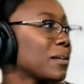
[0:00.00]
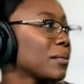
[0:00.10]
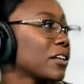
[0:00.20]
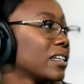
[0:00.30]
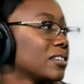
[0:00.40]

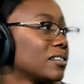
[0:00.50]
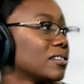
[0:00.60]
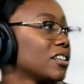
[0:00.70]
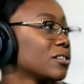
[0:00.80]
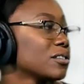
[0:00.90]
are in,
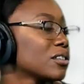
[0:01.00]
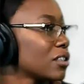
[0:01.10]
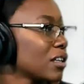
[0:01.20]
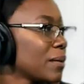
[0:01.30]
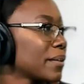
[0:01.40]

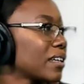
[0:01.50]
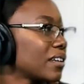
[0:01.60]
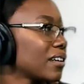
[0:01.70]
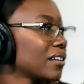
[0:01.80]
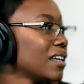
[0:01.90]
socioeconomic
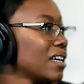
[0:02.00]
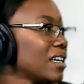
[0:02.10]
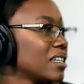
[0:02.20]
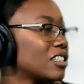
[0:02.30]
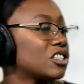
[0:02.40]

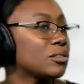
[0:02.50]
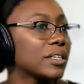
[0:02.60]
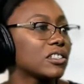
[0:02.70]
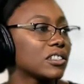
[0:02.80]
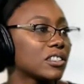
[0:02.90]

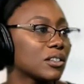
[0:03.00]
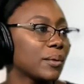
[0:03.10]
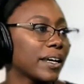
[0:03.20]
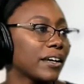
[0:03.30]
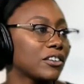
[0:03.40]
situations to
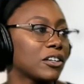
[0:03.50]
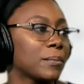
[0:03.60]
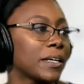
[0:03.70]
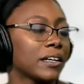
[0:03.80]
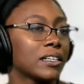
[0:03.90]
where their
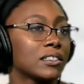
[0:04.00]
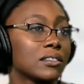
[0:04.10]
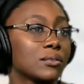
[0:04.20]
parents